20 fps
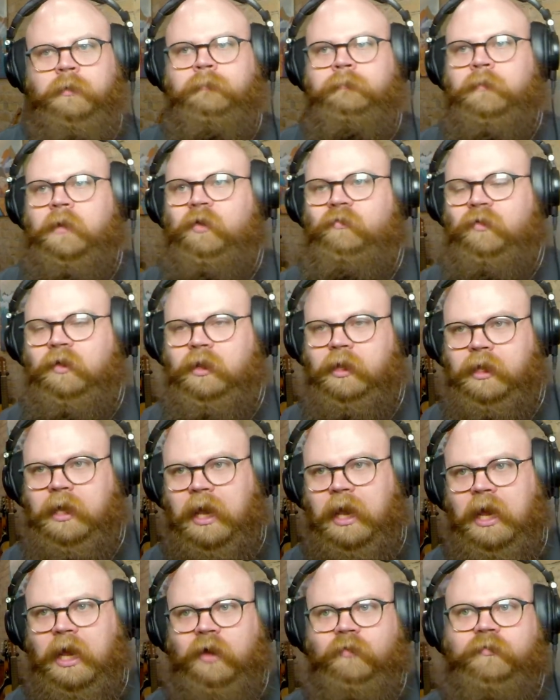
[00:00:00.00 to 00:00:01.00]
I feel like
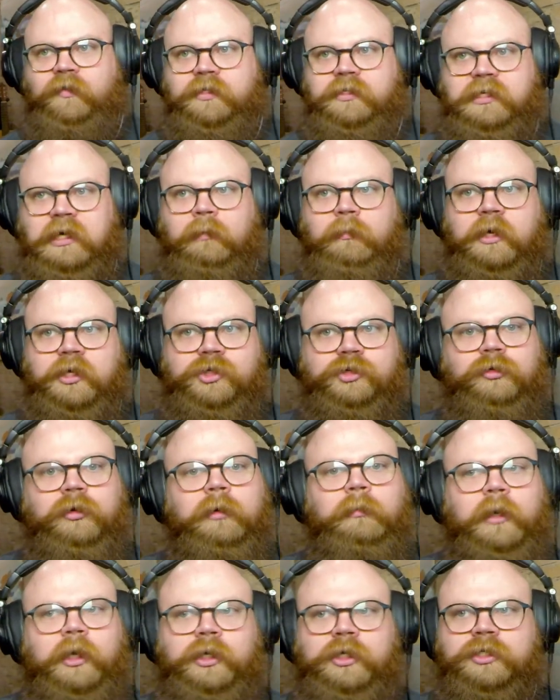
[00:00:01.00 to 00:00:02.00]
half the time I
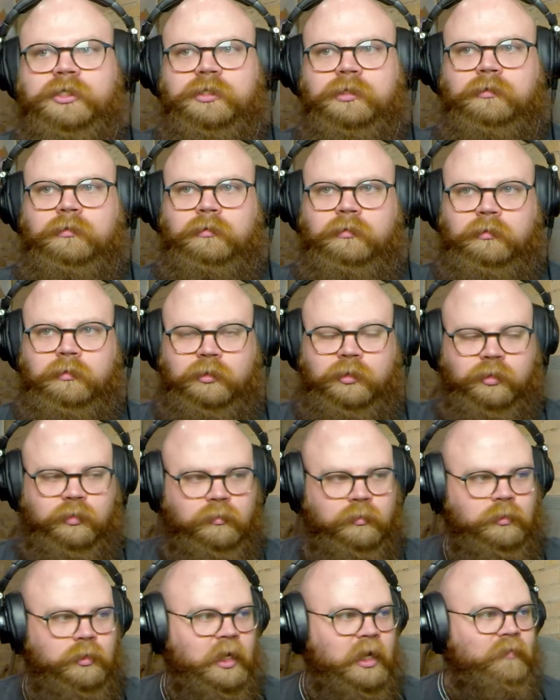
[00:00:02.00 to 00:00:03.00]
stream, I just
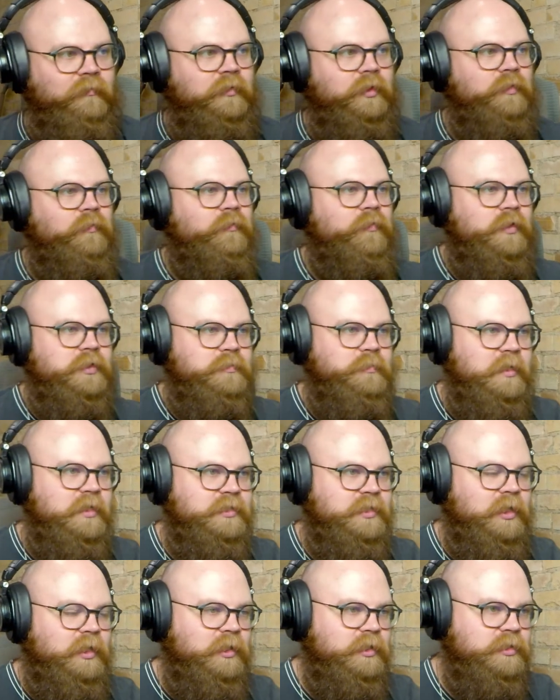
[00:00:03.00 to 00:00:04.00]
have to fix my
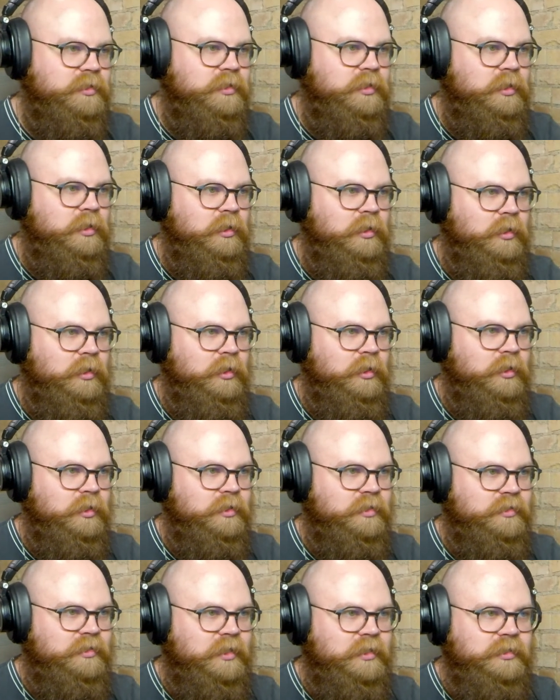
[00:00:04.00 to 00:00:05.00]
settings.
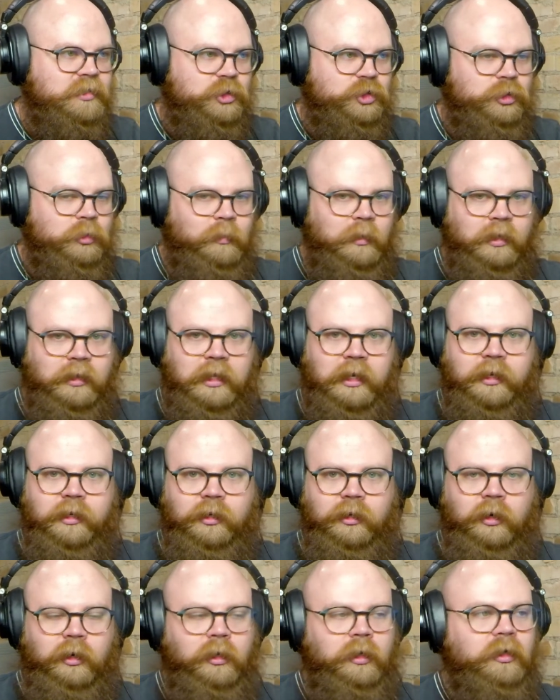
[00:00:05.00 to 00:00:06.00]
It says it should be loud
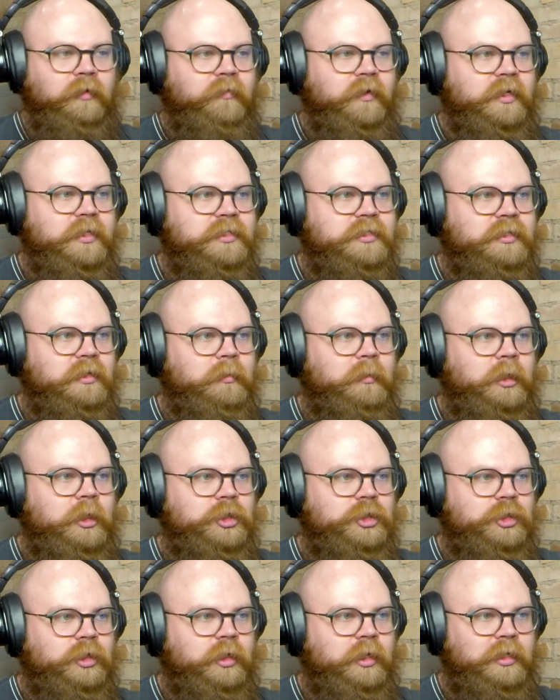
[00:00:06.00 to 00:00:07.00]
to all of us, so I'm gonna
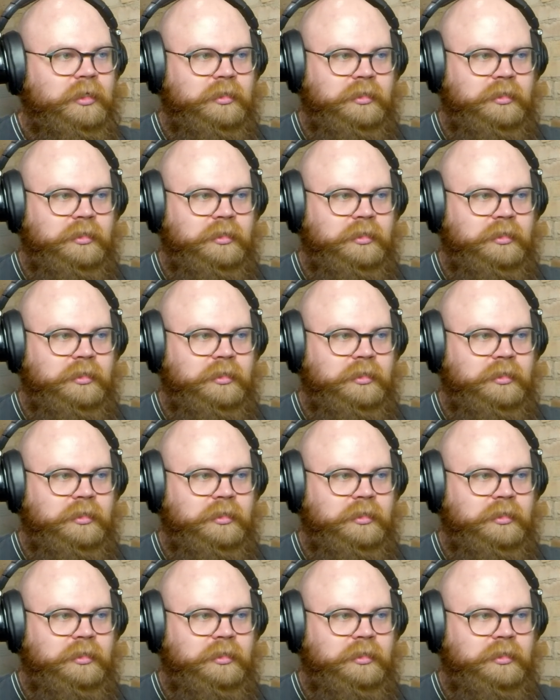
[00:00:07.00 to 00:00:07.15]
turn it